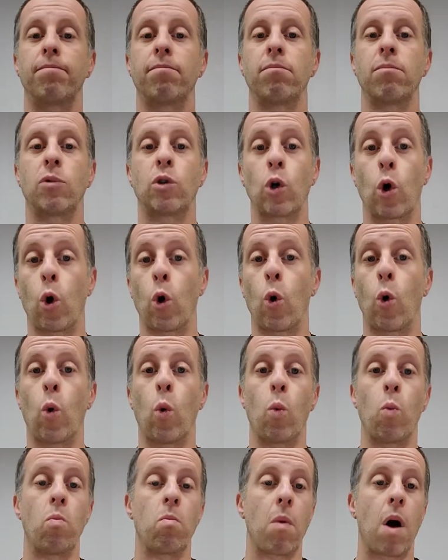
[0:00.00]

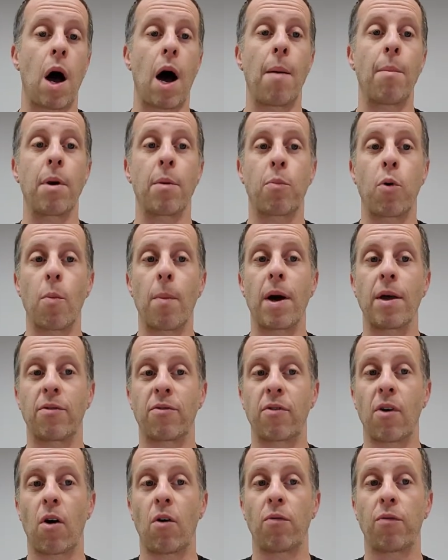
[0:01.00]
So I'm going to put
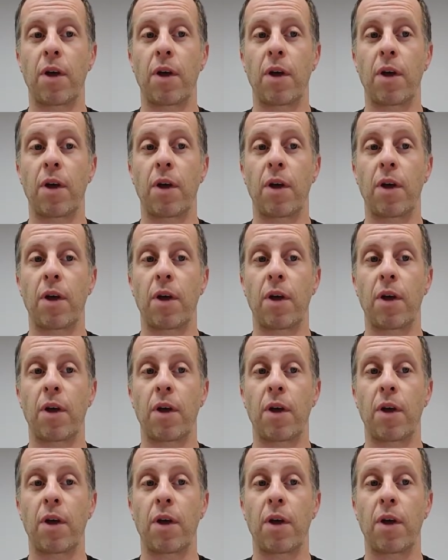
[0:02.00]
myself